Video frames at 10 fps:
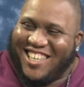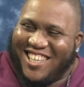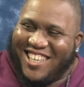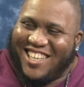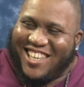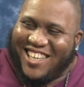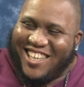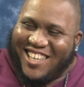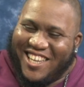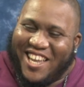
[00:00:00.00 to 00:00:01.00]
of hosting.
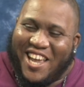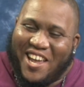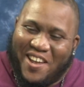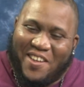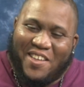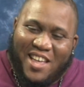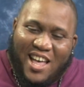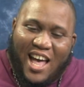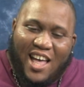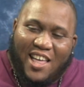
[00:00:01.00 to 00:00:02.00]
Tell me about that.
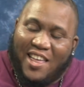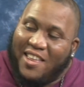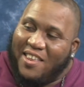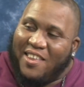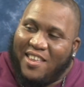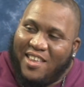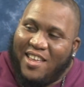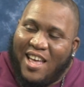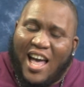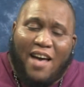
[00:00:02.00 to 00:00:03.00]
And how busy is
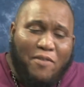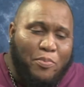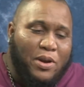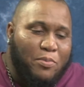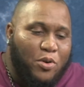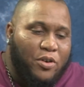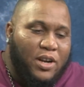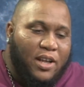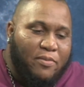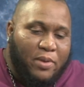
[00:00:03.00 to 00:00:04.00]
that? I have a pretty boring
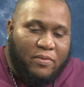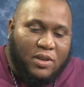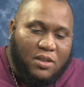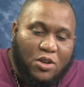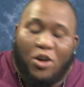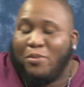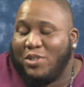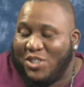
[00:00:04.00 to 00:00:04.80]
life, Beverly. No, I'm just